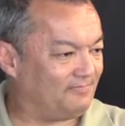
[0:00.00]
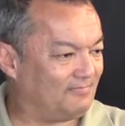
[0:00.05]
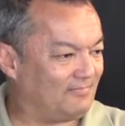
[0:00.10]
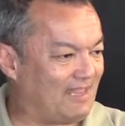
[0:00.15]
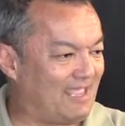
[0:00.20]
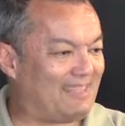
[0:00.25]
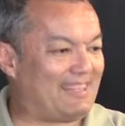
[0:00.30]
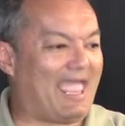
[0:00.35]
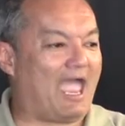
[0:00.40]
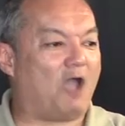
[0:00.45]

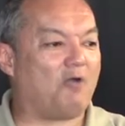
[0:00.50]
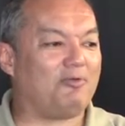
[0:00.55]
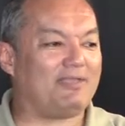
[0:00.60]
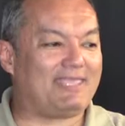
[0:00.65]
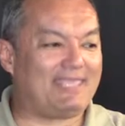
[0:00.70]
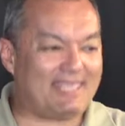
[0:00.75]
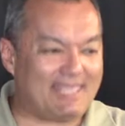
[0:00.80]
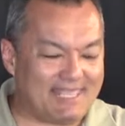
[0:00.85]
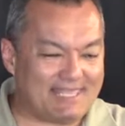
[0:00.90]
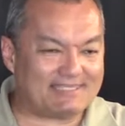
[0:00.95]
And how
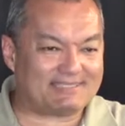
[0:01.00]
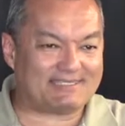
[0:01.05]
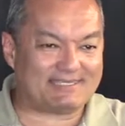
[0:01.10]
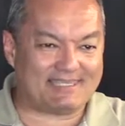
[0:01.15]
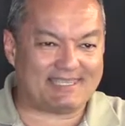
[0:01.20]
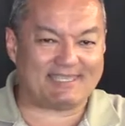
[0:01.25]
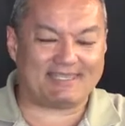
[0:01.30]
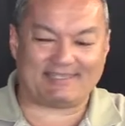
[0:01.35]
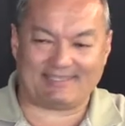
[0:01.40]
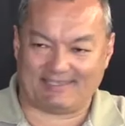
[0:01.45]

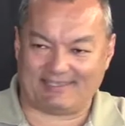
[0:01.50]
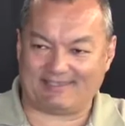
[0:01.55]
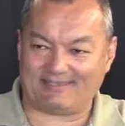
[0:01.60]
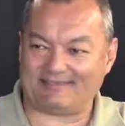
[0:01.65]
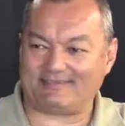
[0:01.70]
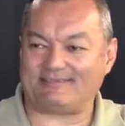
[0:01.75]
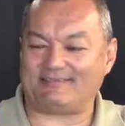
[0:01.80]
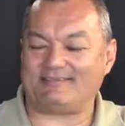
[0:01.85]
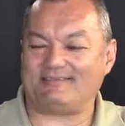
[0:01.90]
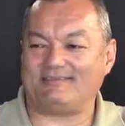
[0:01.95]
easy it
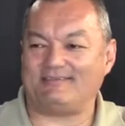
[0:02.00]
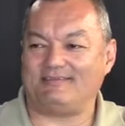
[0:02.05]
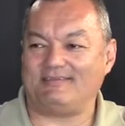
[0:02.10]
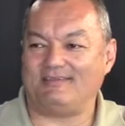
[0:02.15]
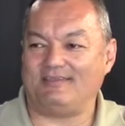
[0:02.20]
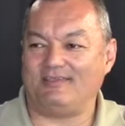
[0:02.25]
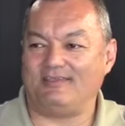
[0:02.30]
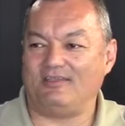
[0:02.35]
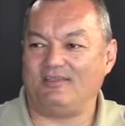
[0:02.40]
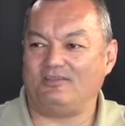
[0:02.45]
is
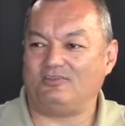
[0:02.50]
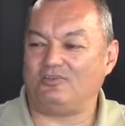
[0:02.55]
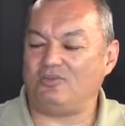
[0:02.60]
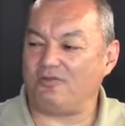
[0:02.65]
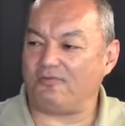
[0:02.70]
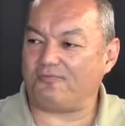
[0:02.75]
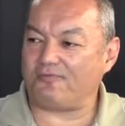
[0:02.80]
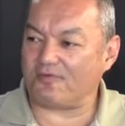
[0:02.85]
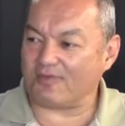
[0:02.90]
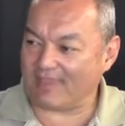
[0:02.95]

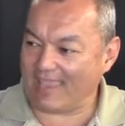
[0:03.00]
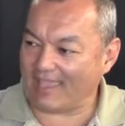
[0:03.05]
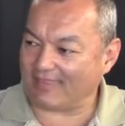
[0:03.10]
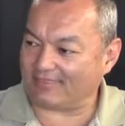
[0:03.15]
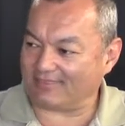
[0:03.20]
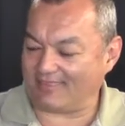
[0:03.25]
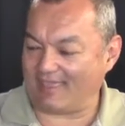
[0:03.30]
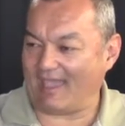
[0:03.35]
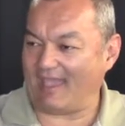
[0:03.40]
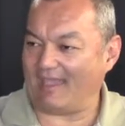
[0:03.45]
to
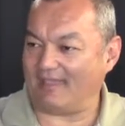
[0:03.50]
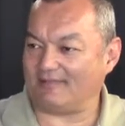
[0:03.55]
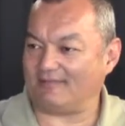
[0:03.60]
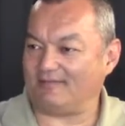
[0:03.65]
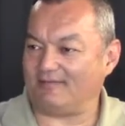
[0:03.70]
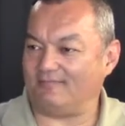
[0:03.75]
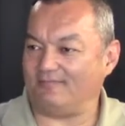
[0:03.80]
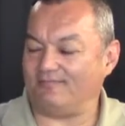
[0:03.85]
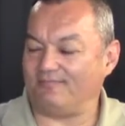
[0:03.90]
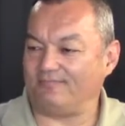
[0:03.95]
forget that.
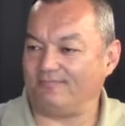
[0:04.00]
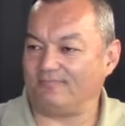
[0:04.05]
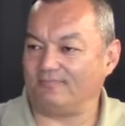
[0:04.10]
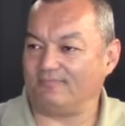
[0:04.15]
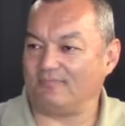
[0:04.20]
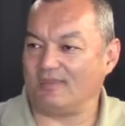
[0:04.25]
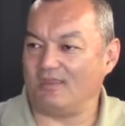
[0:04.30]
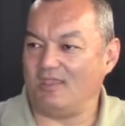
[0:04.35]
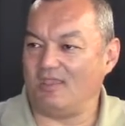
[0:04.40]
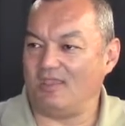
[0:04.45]

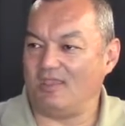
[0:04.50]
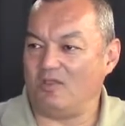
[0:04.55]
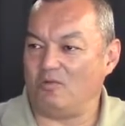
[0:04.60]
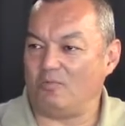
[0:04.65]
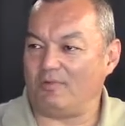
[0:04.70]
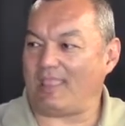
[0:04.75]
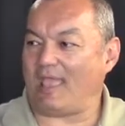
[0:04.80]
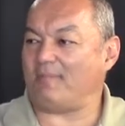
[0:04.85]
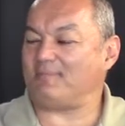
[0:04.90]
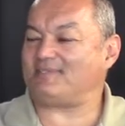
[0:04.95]

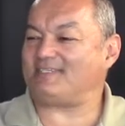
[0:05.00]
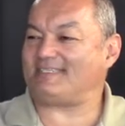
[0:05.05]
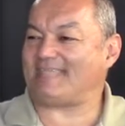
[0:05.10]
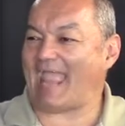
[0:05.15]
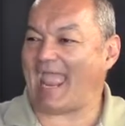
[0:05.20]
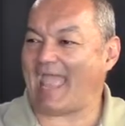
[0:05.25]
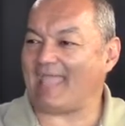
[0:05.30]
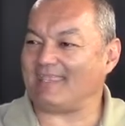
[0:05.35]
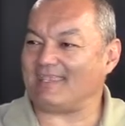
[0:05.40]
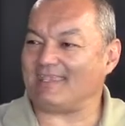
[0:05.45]
When I'm
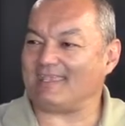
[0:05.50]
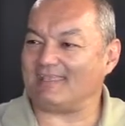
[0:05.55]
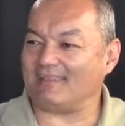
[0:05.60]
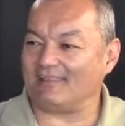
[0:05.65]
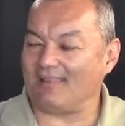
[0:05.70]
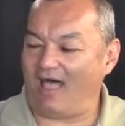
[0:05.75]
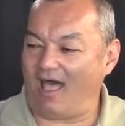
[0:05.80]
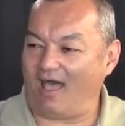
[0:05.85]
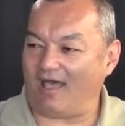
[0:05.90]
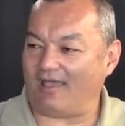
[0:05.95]
standing
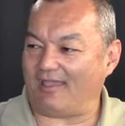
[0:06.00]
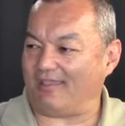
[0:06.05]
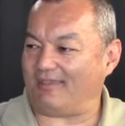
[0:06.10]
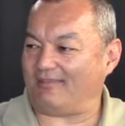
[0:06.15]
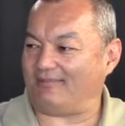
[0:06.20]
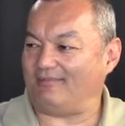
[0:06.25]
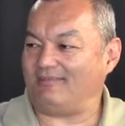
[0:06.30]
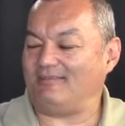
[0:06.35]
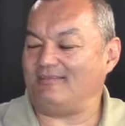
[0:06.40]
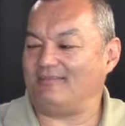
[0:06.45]
in
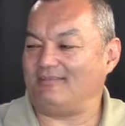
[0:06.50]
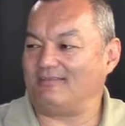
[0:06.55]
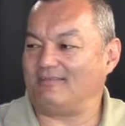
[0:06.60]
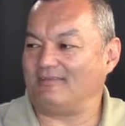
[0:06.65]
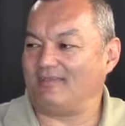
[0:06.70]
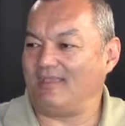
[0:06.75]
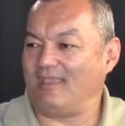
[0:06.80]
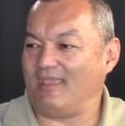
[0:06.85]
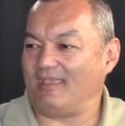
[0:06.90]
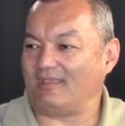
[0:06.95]
line
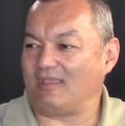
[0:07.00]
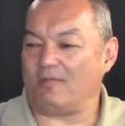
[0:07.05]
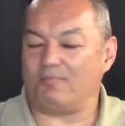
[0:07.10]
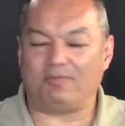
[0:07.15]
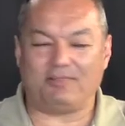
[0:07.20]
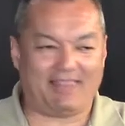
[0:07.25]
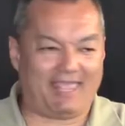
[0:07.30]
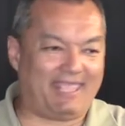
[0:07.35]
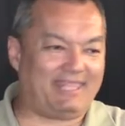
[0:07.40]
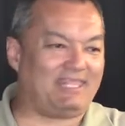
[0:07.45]

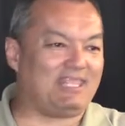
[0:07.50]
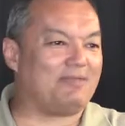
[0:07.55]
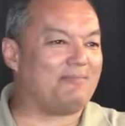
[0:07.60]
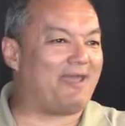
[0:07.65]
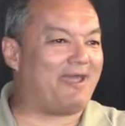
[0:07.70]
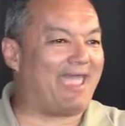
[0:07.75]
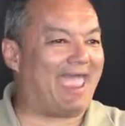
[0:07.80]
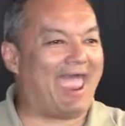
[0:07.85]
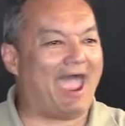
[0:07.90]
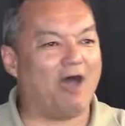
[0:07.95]
complaining
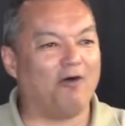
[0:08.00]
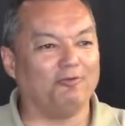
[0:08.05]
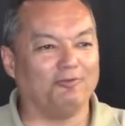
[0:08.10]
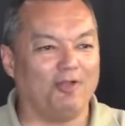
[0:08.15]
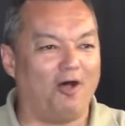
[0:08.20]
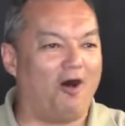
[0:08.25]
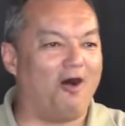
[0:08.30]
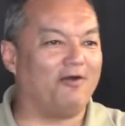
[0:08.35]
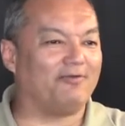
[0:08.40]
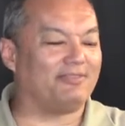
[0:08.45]
about how
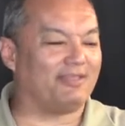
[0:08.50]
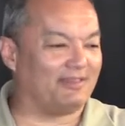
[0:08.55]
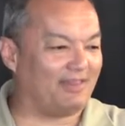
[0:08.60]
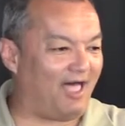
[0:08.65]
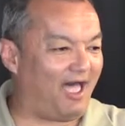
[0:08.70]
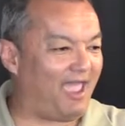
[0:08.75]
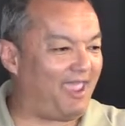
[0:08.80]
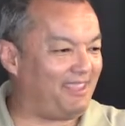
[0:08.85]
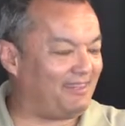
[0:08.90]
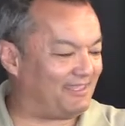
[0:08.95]
long the
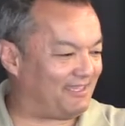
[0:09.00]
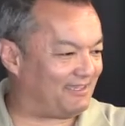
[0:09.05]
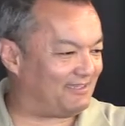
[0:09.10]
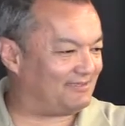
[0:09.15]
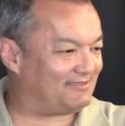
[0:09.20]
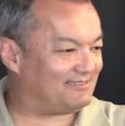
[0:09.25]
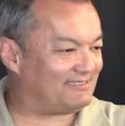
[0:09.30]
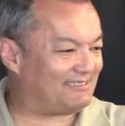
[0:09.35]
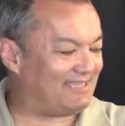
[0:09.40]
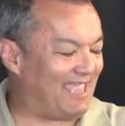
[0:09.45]
line
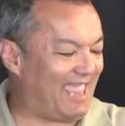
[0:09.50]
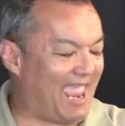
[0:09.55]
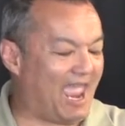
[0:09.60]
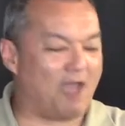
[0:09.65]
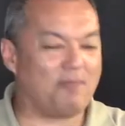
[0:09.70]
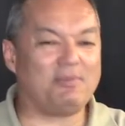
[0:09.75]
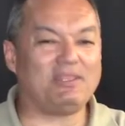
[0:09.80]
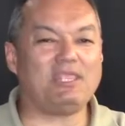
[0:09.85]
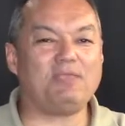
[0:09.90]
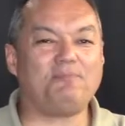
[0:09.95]
is,
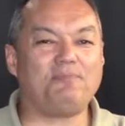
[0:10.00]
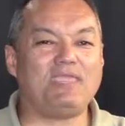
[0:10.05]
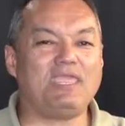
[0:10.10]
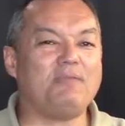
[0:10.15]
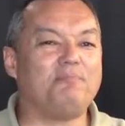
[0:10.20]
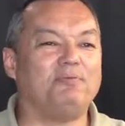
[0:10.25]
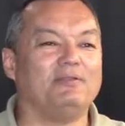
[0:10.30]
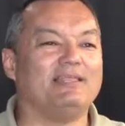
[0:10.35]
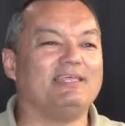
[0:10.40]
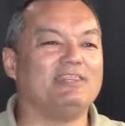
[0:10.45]
how many
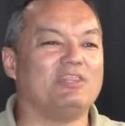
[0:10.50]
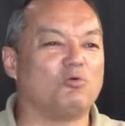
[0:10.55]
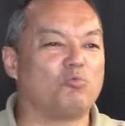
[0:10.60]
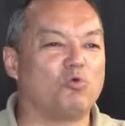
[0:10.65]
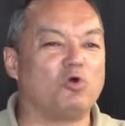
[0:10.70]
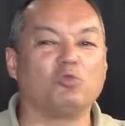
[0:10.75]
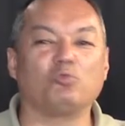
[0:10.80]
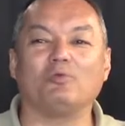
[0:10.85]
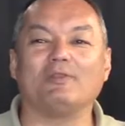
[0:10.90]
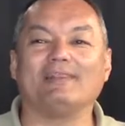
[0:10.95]
people in the
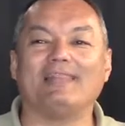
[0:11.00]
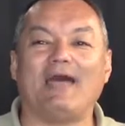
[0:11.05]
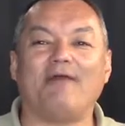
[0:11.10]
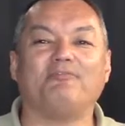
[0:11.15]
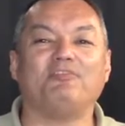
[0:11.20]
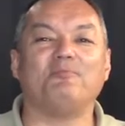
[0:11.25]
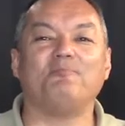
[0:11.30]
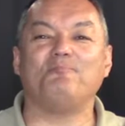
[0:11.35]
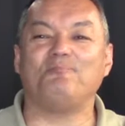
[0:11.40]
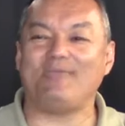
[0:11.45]
world would
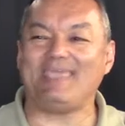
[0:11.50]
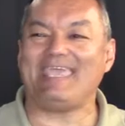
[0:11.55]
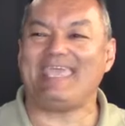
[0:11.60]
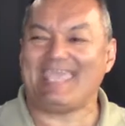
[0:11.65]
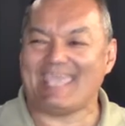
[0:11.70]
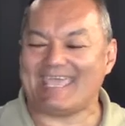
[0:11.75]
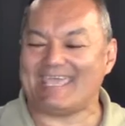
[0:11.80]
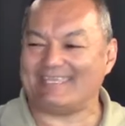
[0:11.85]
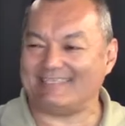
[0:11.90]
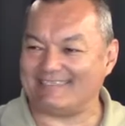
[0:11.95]
love to
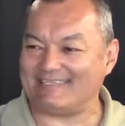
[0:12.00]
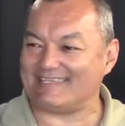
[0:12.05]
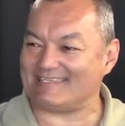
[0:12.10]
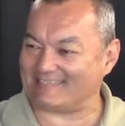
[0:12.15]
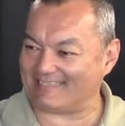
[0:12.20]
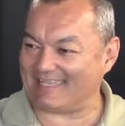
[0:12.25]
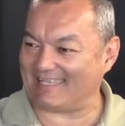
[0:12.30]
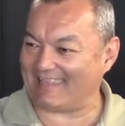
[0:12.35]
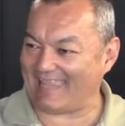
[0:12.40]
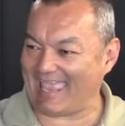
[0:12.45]
be in
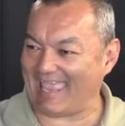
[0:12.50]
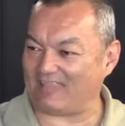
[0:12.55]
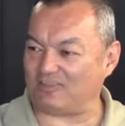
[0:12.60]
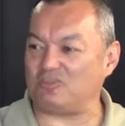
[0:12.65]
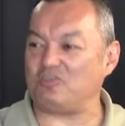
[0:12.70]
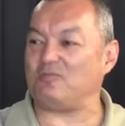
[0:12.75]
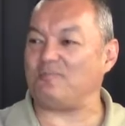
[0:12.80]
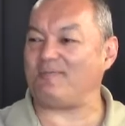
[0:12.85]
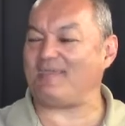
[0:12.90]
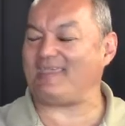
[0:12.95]
Disneyland
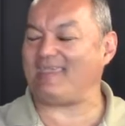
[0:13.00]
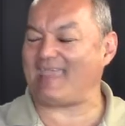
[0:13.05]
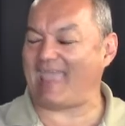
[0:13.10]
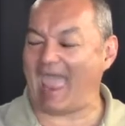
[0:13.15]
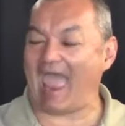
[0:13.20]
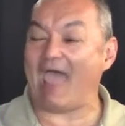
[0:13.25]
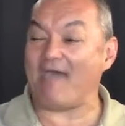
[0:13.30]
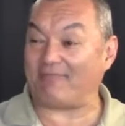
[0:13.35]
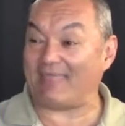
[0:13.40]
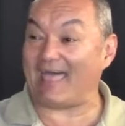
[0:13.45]

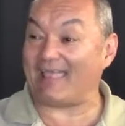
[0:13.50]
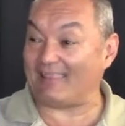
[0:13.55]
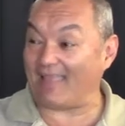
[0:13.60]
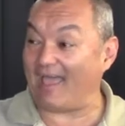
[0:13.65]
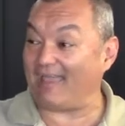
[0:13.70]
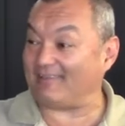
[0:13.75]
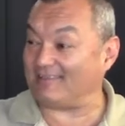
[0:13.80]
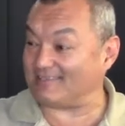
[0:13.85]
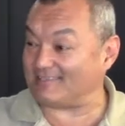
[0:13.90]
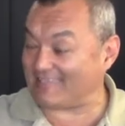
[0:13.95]
have that
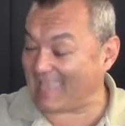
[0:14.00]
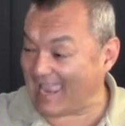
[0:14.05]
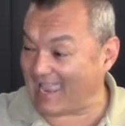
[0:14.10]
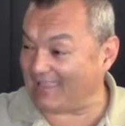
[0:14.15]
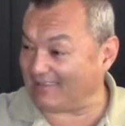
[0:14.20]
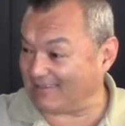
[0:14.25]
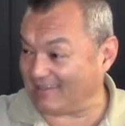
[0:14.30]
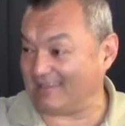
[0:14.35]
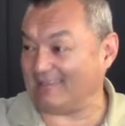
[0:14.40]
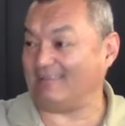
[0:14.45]
line to
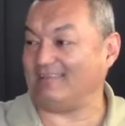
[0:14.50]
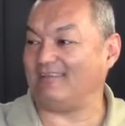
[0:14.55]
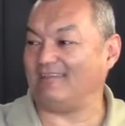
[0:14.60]
stand in?